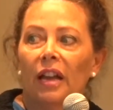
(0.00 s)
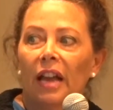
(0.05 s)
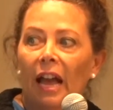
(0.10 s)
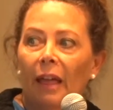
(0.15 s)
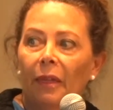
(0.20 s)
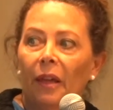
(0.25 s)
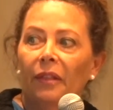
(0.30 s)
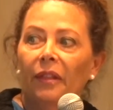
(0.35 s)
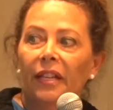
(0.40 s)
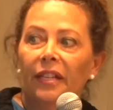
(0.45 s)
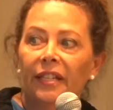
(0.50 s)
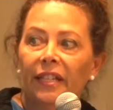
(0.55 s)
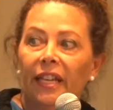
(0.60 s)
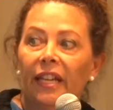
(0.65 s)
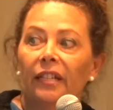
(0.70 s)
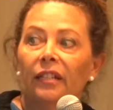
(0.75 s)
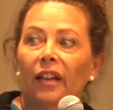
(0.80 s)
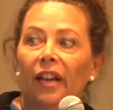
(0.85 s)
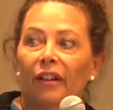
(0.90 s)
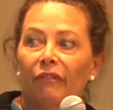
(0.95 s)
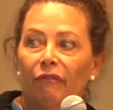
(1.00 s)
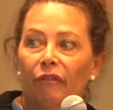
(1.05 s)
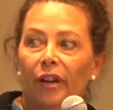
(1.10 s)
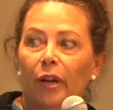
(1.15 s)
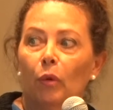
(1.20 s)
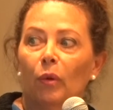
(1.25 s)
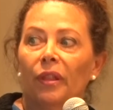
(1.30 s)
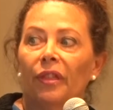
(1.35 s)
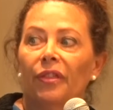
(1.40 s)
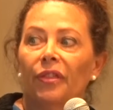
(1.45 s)
And then these things like
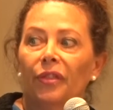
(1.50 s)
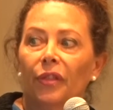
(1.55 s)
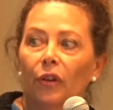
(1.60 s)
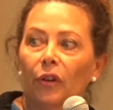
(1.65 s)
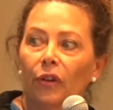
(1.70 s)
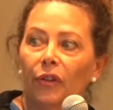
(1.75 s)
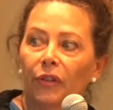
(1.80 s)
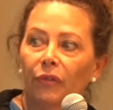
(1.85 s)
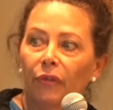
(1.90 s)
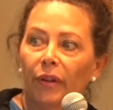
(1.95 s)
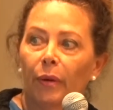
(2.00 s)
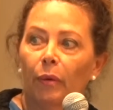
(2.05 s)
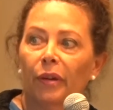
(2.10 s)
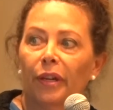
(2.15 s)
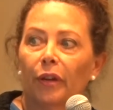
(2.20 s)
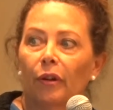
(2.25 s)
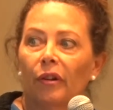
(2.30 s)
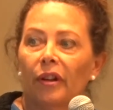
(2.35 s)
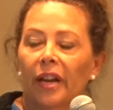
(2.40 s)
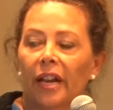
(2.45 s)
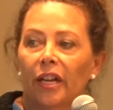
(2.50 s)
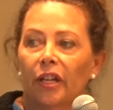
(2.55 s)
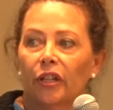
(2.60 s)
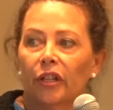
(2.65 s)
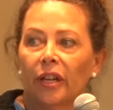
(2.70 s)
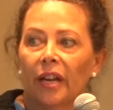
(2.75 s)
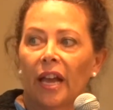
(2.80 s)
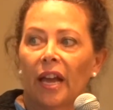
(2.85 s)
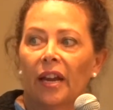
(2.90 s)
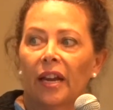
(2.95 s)
frequent thirst, frequent
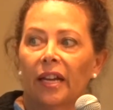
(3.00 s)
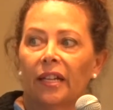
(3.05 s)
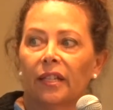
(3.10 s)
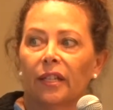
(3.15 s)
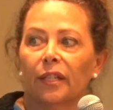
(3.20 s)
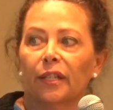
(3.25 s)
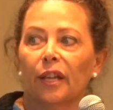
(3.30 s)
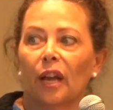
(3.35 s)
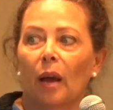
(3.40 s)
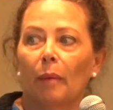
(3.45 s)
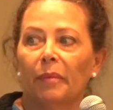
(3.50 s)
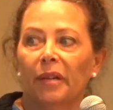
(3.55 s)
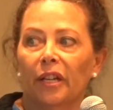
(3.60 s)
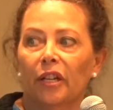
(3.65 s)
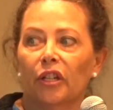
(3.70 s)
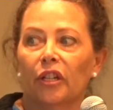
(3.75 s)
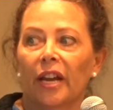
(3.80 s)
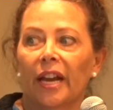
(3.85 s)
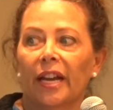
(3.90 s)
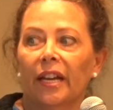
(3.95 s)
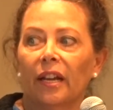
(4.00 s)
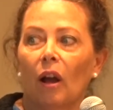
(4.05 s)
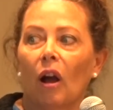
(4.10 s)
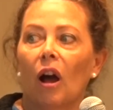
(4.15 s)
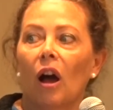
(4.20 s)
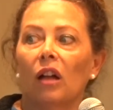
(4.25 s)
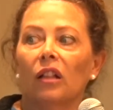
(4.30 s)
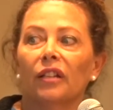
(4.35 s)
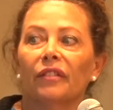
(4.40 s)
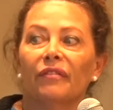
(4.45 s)
urination, headaches, insomnia, shake,
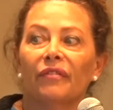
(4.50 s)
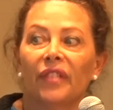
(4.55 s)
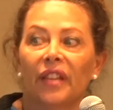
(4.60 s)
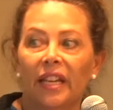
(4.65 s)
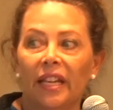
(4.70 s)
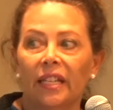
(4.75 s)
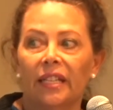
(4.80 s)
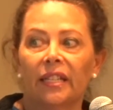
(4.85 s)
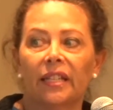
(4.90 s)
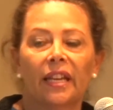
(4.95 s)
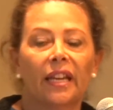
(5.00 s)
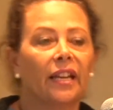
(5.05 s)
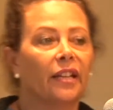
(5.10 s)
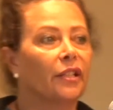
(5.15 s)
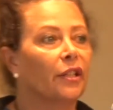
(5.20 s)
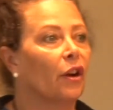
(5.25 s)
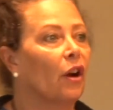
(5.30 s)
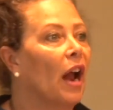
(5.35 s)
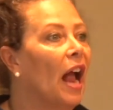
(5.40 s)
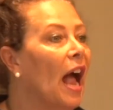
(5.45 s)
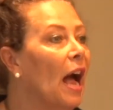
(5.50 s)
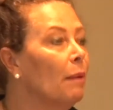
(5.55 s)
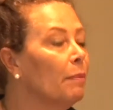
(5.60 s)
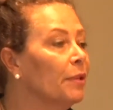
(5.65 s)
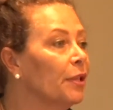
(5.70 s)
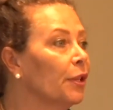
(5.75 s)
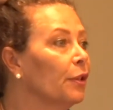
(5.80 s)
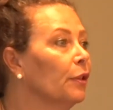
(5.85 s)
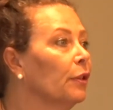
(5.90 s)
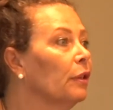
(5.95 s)
all of these things are
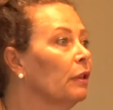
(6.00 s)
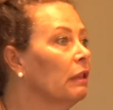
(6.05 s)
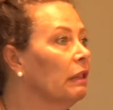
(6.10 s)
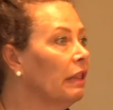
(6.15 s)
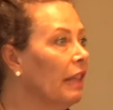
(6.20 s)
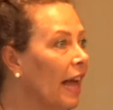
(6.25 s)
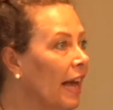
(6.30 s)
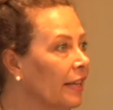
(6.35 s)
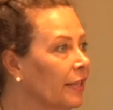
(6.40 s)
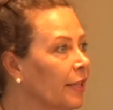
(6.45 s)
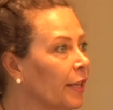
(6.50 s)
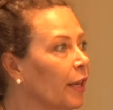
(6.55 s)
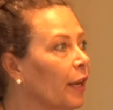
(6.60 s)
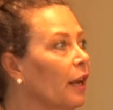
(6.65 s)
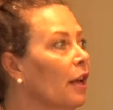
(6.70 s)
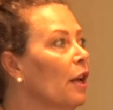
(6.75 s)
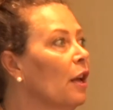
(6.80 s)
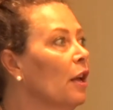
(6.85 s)
absolute classic